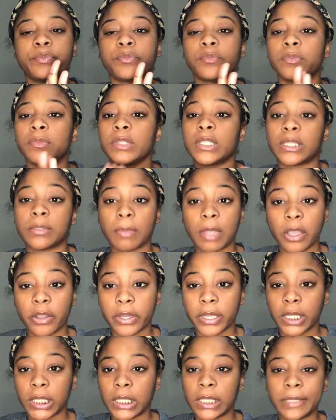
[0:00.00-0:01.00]
smell
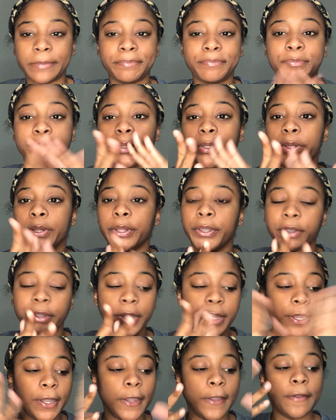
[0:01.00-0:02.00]
good, look
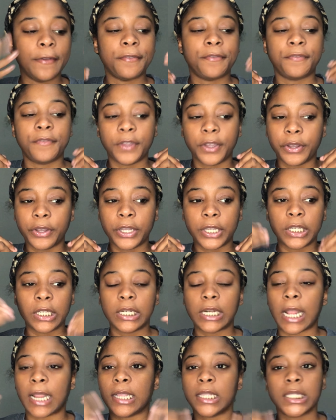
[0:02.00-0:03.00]
good, feel
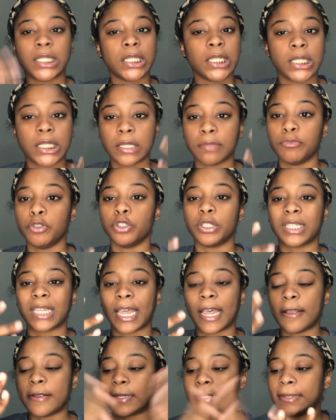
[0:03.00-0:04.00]
good. I listened to some music.
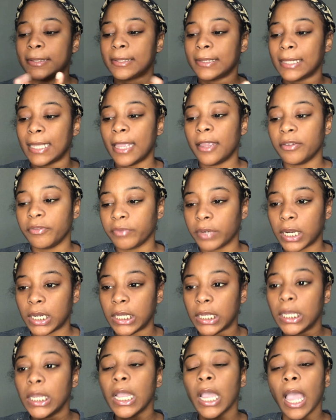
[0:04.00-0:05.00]
I was getting
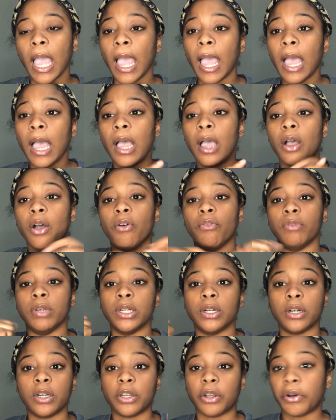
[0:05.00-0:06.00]
ready. We're
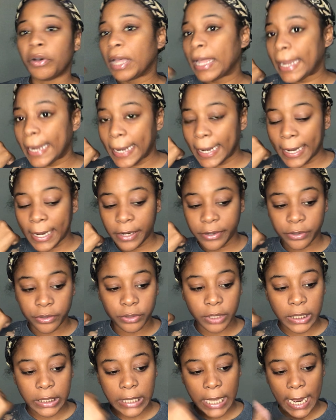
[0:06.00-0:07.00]
going to go ahead and
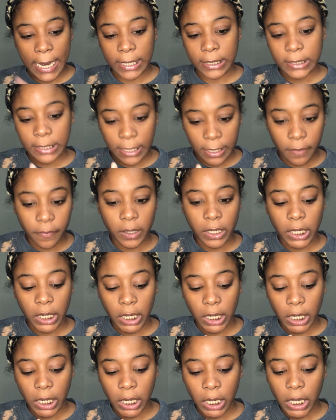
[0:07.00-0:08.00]
do this
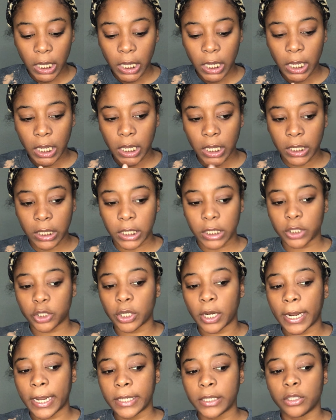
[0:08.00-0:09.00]
activity and
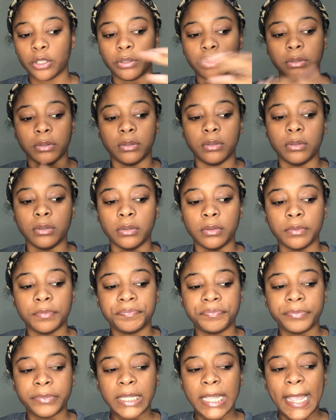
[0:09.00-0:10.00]
try to,
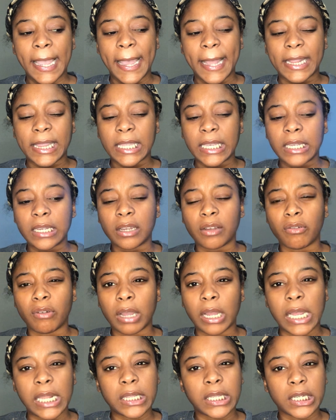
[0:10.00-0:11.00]
I think
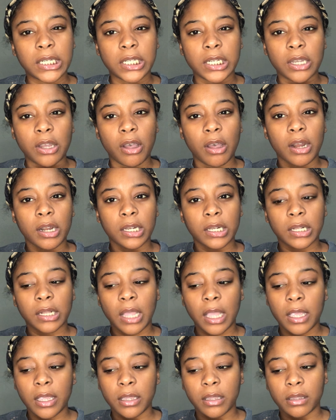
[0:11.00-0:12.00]
she called it
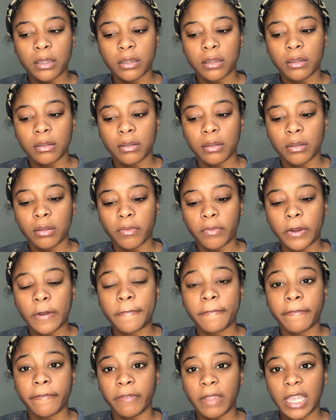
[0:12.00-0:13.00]
like
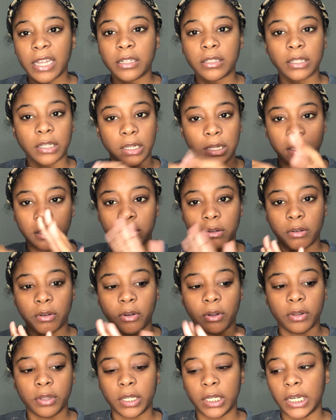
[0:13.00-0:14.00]
reflecting
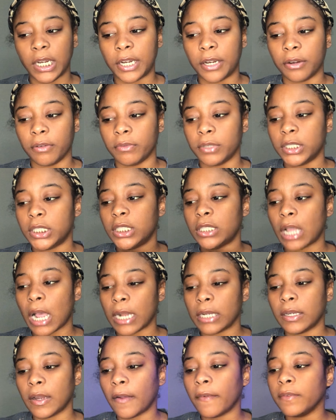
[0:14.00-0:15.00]
on the year, which
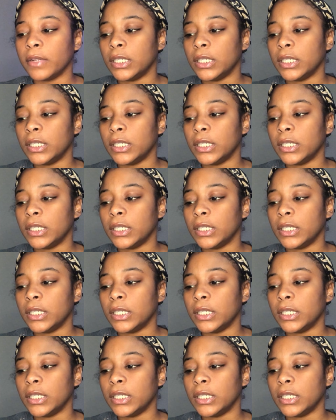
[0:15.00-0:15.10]
I definitely